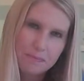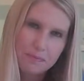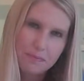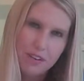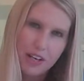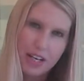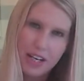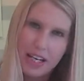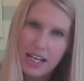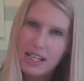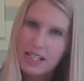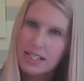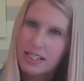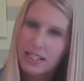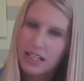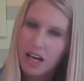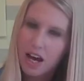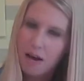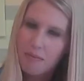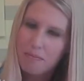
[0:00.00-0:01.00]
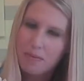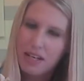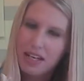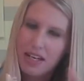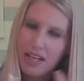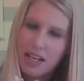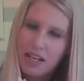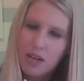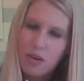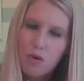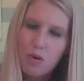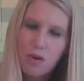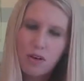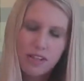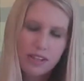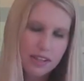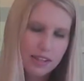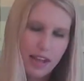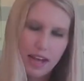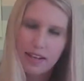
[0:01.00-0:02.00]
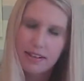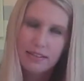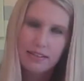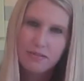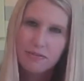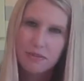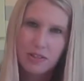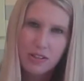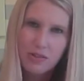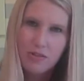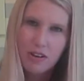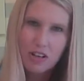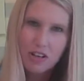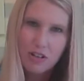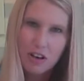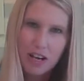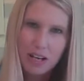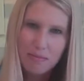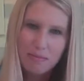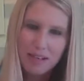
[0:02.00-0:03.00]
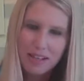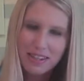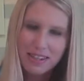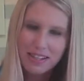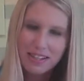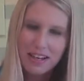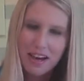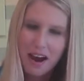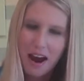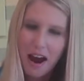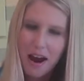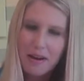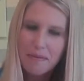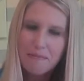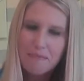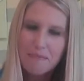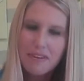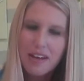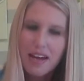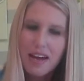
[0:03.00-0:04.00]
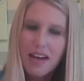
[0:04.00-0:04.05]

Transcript: very easily on me, and of course that was frustrating me at the time.